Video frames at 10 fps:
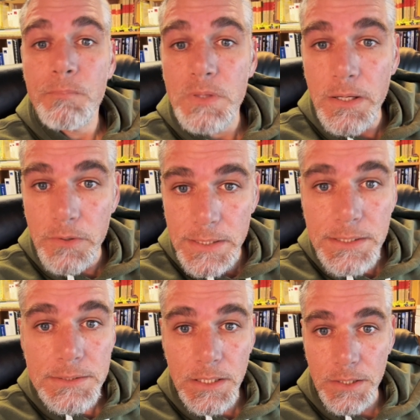there
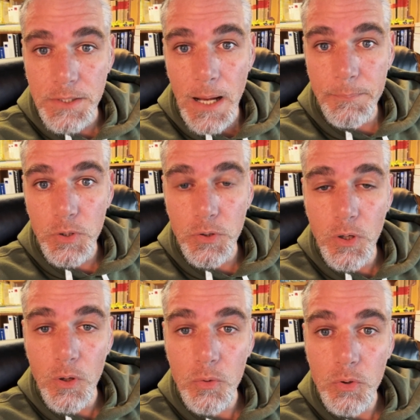isn't an adopted
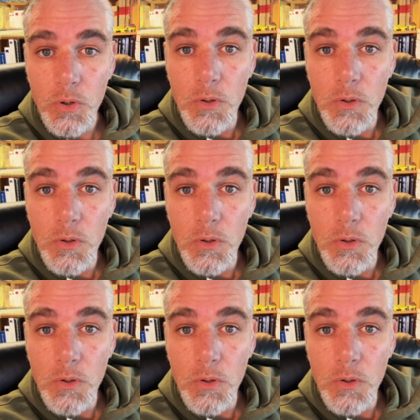code.